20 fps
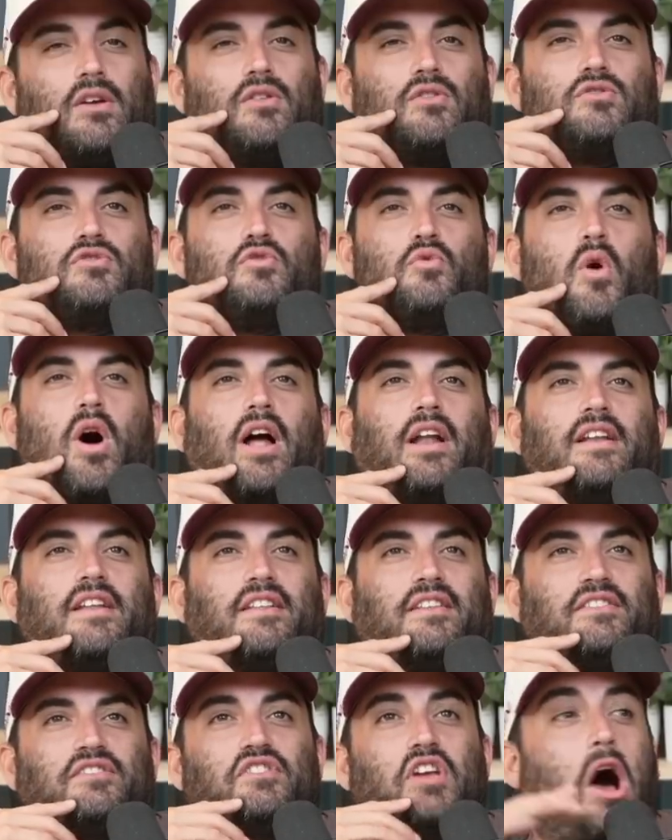
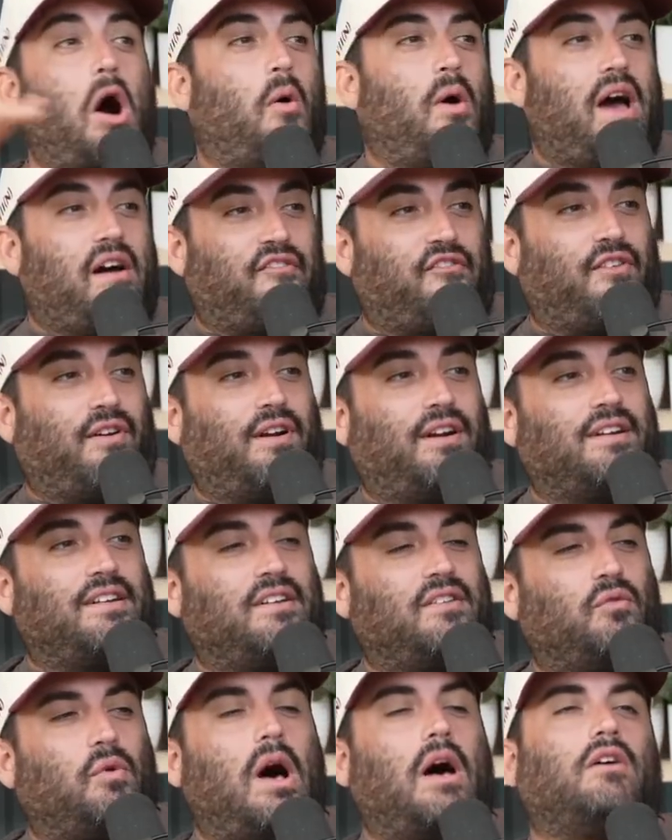Want no effort.
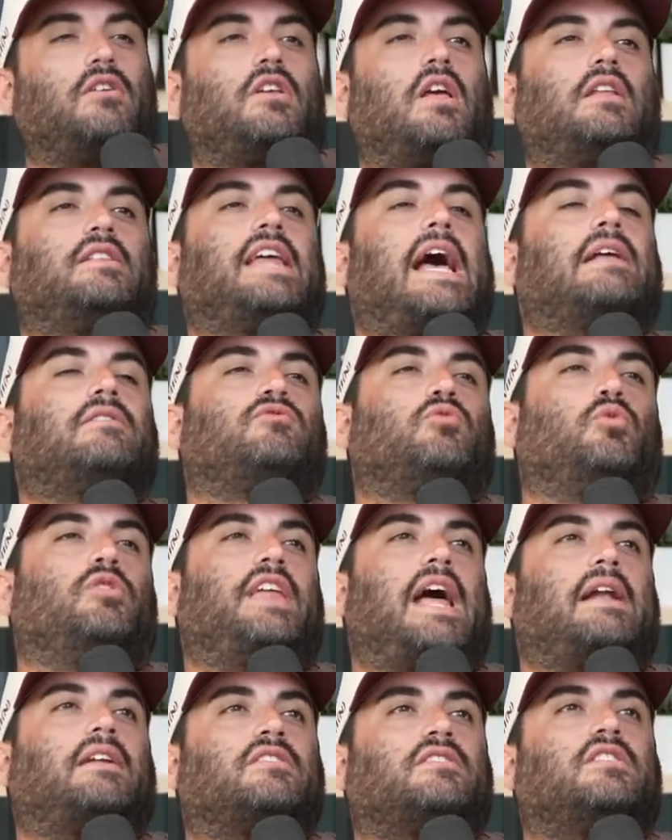Well,
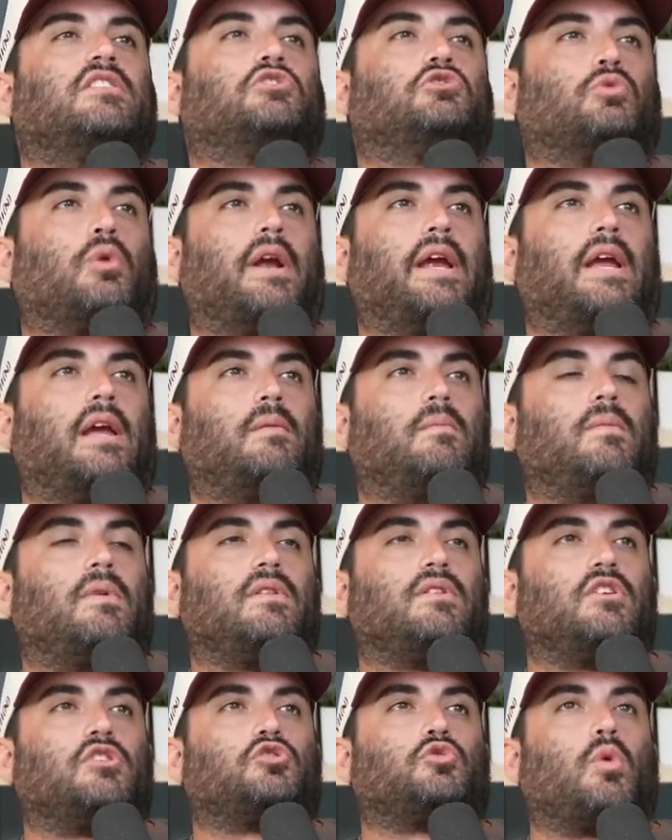that is the dream.
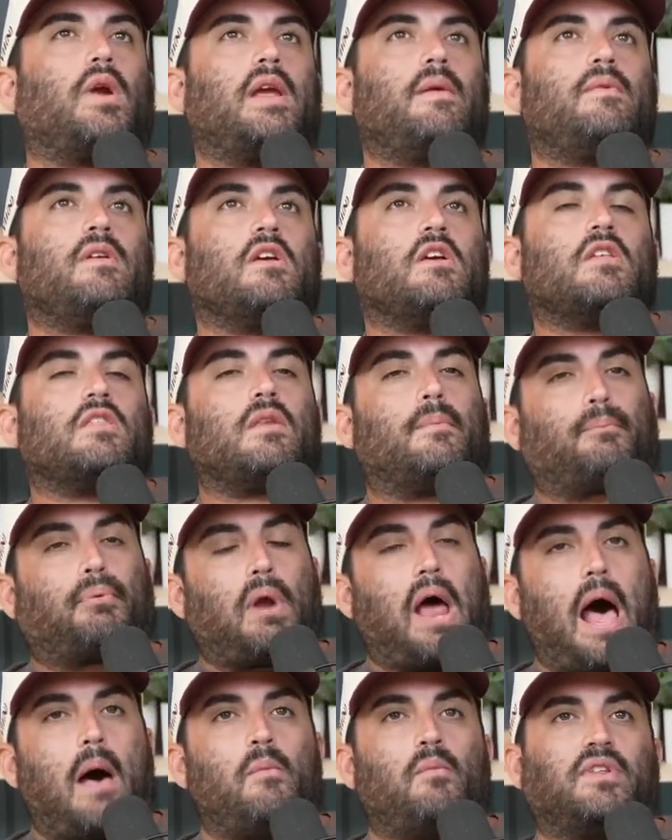The
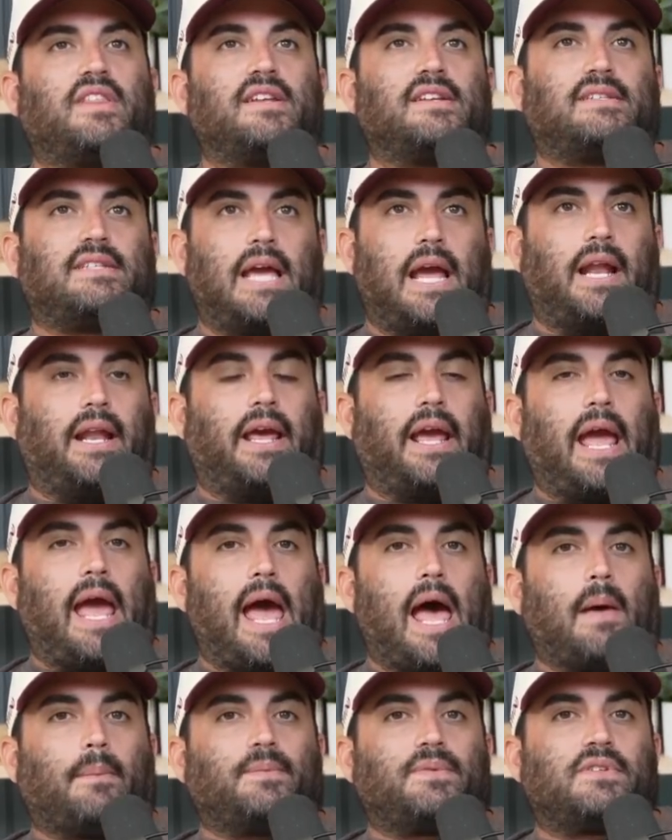problem with the dating
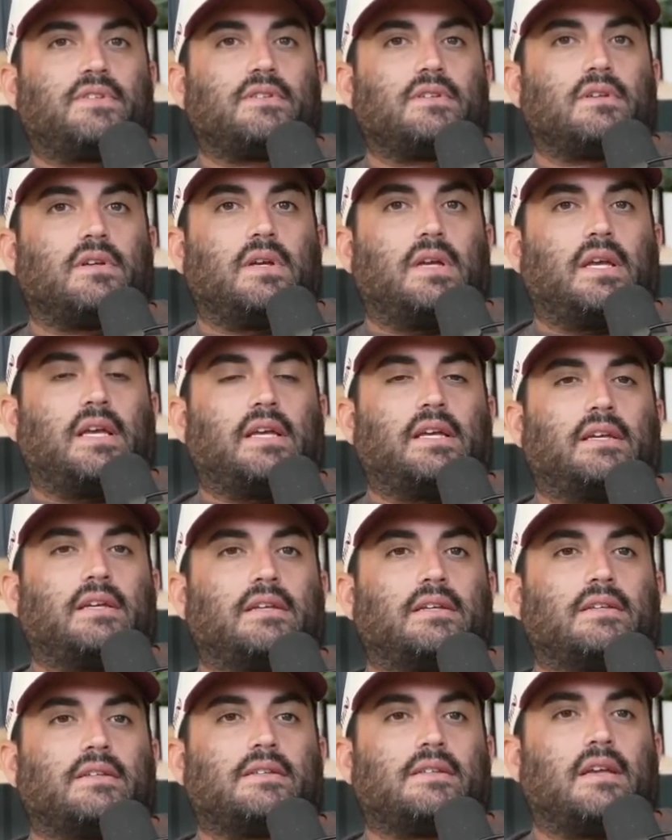apps
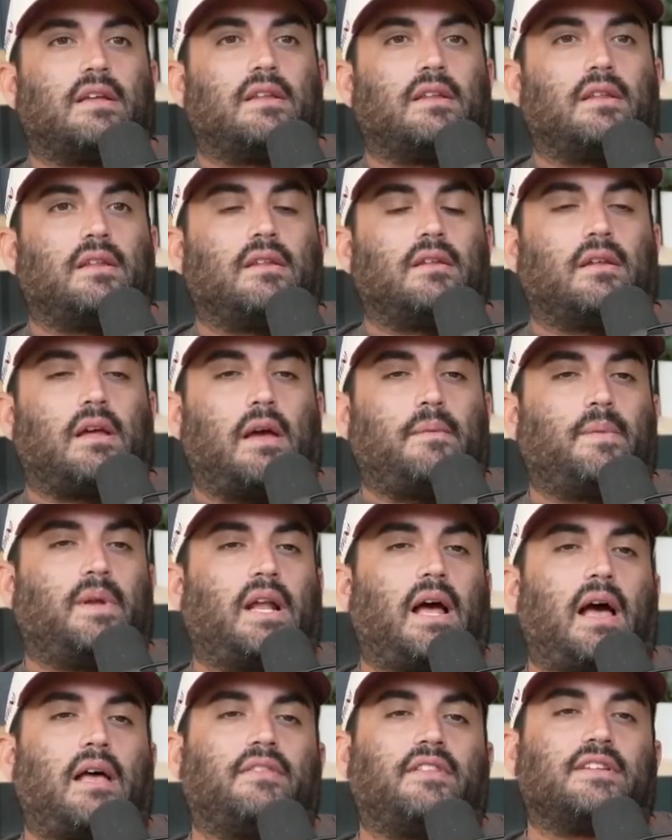is, I mean,
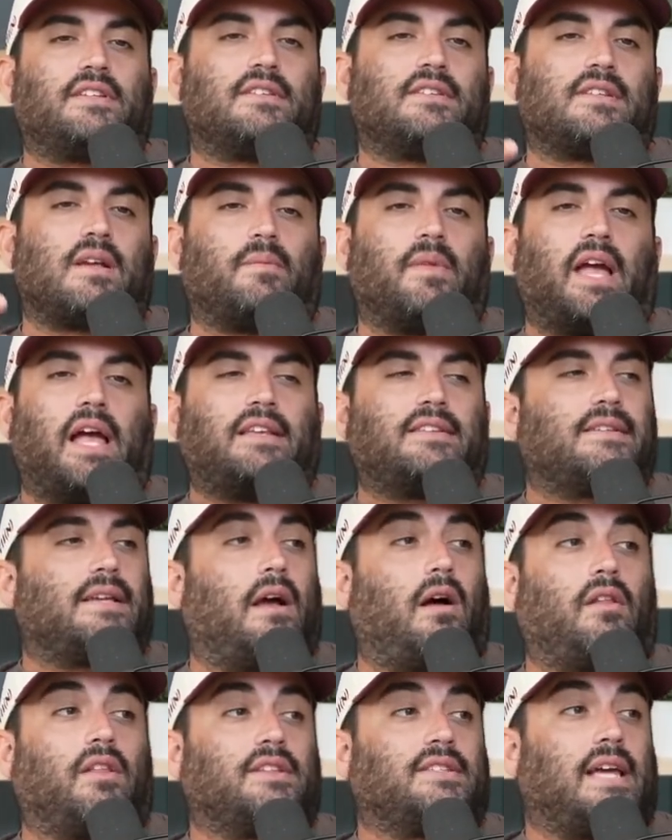this is something I say
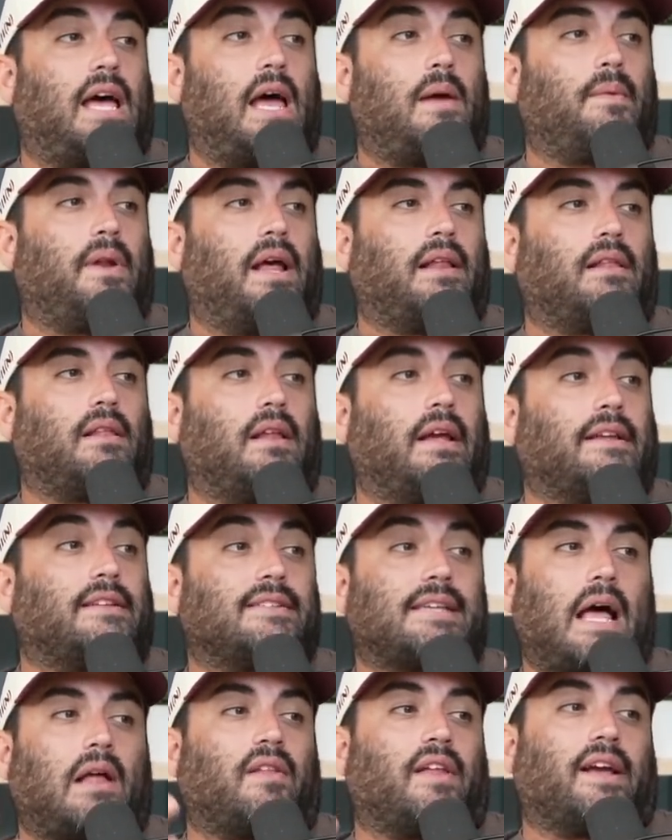all the time, and I
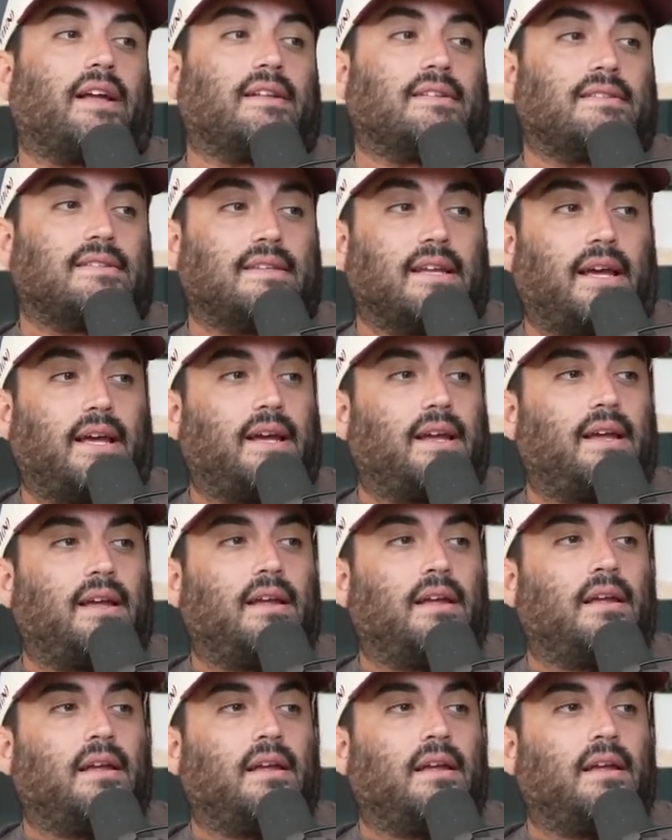sound like a dick.